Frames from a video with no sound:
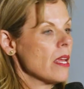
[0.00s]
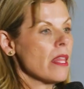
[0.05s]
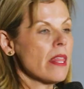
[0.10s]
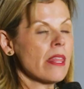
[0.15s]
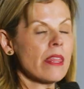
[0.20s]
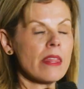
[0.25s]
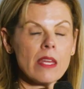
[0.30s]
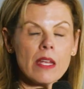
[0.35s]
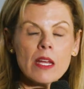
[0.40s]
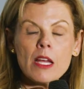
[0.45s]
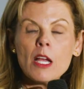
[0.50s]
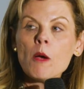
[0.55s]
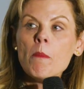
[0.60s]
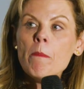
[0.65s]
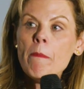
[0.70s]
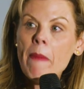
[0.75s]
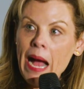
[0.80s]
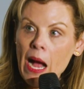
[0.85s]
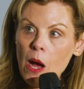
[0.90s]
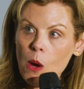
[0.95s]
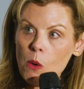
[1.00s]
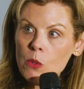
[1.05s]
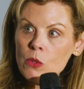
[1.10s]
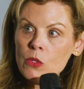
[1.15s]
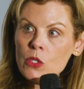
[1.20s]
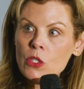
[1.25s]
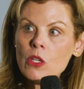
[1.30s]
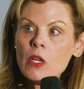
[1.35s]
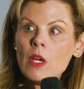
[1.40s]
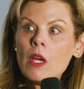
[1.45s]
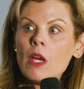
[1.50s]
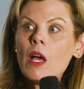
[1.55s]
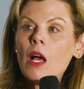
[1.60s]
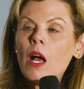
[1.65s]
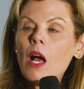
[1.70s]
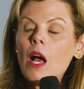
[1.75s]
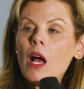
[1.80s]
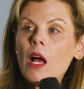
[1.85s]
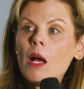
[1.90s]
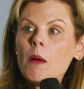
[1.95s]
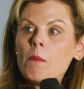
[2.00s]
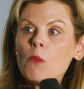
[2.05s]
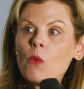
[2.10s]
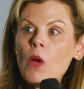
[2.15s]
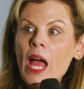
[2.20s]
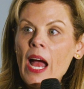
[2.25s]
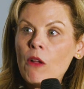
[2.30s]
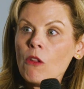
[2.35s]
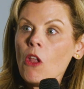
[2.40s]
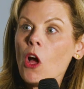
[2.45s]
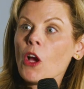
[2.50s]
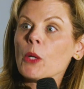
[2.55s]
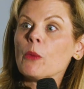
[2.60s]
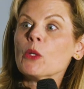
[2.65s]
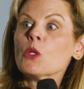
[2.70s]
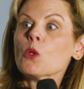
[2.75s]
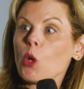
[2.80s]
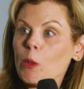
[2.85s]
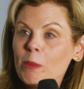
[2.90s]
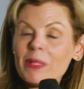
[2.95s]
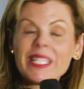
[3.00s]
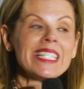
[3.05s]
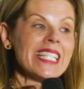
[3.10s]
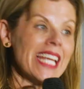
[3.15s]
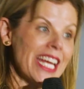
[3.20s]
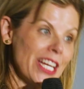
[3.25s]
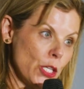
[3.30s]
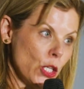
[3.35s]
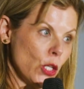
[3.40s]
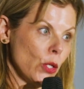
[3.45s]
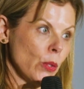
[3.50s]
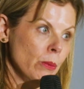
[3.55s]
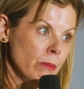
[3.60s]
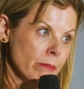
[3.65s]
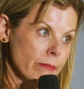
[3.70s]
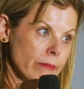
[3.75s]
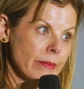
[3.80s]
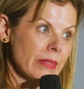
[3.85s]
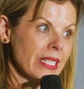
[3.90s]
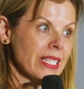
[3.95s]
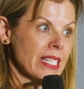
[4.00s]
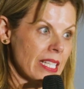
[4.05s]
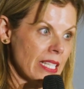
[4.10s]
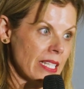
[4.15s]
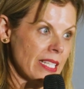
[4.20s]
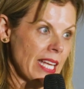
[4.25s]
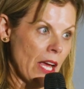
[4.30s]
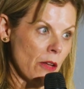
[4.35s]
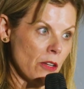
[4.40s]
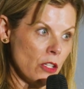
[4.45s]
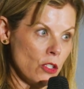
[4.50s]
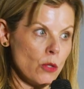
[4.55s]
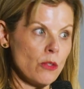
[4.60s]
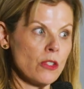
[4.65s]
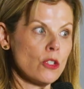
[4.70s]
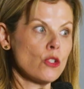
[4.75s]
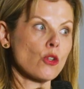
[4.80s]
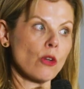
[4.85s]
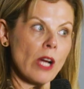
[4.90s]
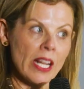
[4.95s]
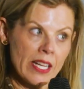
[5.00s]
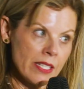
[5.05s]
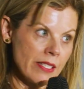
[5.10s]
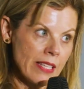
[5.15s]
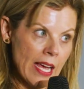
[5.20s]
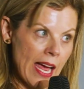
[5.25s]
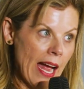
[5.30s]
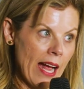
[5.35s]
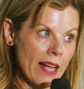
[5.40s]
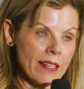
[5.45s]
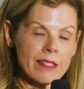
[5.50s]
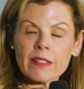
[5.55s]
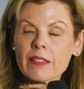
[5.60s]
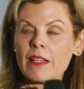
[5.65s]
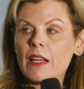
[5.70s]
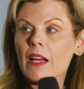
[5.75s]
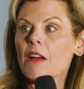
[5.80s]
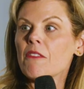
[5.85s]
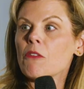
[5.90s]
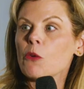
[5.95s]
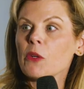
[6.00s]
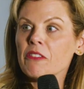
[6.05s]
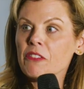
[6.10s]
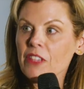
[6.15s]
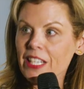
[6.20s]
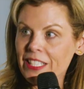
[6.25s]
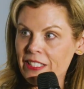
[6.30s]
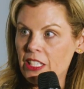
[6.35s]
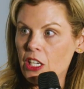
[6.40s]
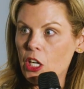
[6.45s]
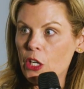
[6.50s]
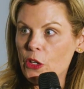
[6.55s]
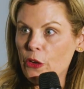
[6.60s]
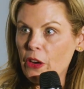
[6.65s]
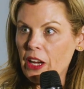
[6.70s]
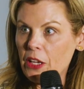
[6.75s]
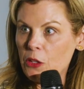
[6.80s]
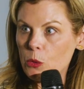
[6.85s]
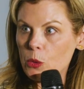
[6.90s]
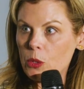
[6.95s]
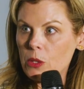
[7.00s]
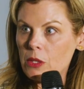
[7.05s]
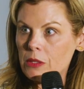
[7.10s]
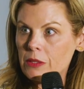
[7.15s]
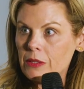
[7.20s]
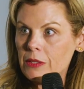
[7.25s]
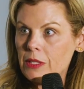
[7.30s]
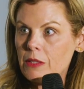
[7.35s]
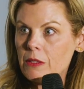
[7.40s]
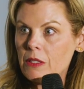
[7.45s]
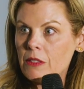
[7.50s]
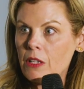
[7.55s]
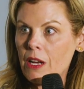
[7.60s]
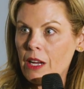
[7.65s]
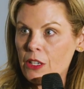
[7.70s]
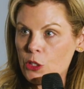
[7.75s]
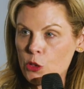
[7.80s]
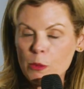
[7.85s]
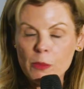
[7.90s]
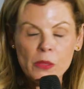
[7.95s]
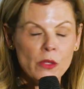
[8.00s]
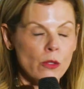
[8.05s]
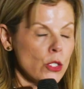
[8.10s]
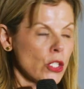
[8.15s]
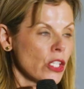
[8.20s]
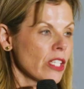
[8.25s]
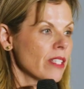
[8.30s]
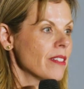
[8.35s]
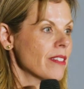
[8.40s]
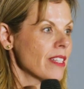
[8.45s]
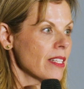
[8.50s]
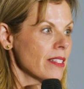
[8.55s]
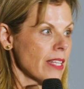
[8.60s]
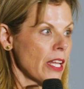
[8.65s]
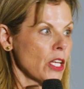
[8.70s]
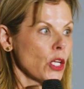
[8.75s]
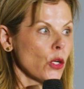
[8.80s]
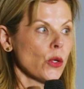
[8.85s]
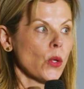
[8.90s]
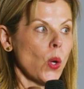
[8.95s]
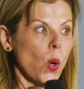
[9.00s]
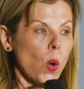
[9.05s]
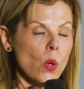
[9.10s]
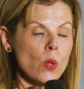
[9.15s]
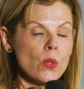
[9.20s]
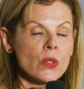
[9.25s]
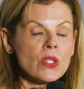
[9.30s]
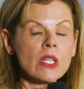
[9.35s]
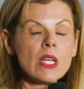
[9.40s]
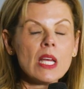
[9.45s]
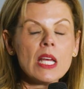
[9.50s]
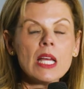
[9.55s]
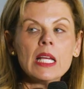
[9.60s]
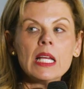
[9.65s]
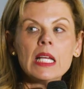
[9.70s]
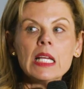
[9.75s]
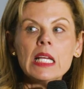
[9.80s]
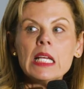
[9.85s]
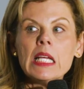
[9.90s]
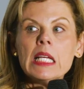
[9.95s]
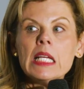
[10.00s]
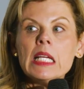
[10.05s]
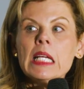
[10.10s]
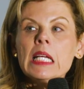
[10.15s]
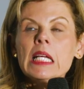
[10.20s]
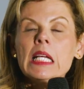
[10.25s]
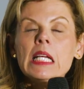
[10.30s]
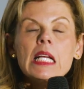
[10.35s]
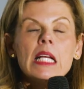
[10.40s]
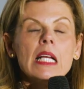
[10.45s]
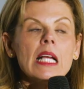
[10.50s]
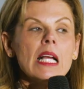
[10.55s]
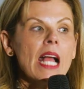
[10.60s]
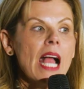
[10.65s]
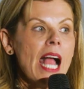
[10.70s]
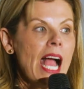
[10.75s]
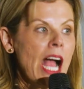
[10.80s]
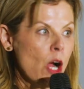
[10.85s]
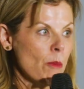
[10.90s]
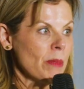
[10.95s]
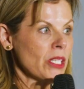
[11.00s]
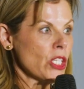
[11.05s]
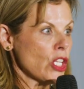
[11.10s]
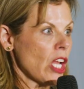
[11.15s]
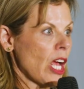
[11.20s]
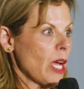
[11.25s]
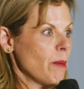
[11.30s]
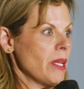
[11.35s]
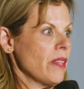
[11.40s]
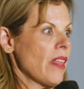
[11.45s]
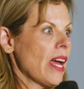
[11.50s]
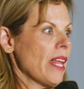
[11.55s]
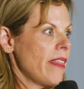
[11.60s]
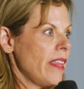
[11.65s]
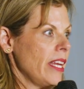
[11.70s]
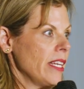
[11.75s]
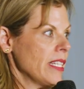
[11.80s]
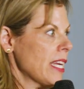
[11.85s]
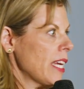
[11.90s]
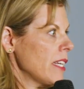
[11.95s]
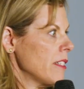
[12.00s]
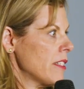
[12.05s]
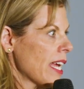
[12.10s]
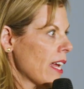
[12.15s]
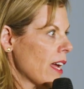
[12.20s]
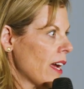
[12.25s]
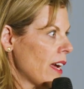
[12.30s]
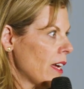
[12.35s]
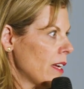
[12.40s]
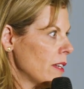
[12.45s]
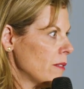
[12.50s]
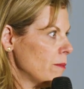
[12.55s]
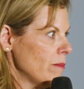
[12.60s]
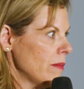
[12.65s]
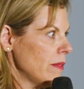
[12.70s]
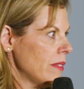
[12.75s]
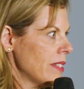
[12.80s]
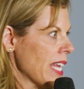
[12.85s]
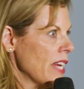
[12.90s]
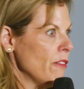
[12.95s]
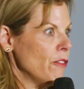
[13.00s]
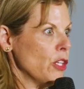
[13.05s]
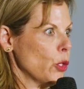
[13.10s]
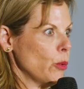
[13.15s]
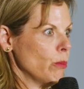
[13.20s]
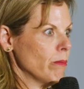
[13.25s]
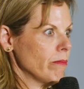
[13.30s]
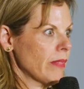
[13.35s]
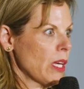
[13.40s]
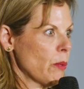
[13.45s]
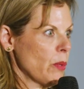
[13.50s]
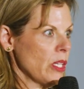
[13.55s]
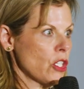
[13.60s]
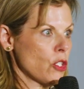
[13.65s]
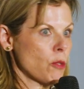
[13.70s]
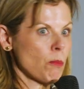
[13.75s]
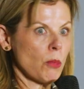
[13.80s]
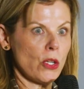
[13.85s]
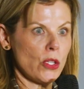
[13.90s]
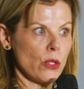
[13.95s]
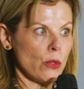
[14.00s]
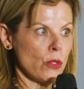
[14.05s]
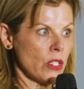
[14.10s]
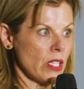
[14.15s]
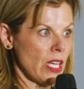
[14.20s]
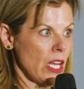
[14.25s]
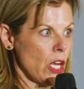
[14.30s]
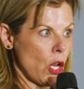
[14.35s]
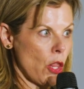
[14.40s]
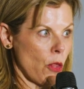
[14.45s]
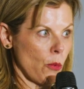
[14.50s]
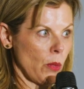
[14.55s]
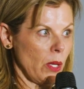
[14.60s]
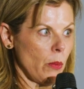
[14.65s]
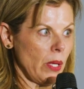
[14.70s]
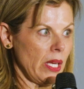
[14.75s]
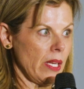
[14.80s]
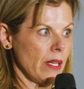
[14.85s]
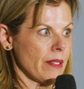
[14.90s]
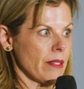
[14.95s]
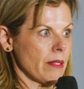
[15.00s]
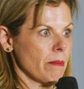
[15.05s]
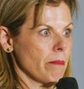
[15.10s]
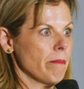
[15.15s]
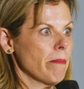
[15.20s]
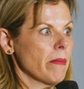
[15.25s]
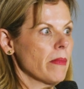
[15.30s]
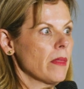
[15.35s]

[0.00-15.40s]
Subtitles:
think about how long it would normally take you to sit down and do the dreaded task of reflecting on your annual contributions and setting your goals. How much time did that thing save you that we just produced in 3 weeks?